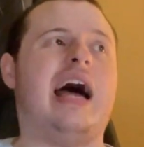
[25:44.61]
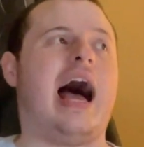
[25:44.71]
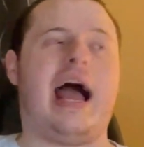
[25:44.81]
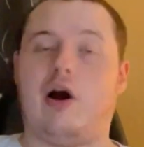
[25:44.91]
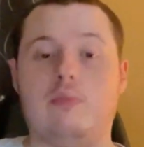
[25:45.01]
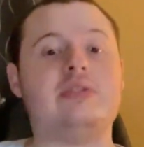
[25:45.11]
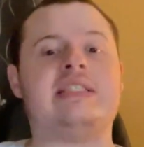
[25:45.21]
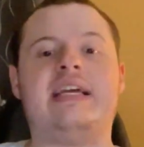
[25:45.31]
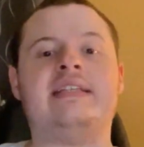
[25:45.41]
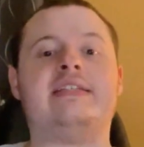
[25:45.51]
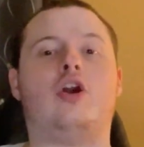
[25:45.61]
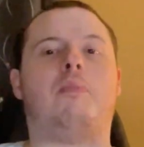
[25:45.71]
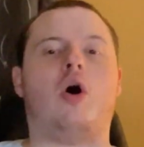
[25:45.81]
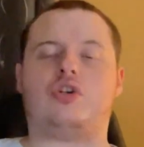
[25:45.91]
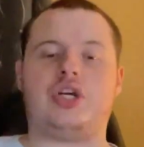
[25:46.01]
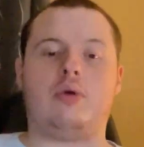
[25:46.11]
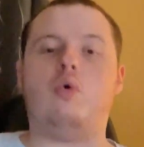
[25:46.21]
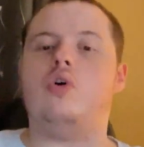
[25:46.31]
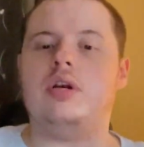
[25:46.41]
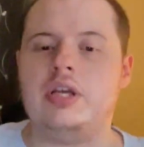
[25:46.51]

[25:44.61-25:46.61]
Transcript: I almost did consider Park Chan-wook in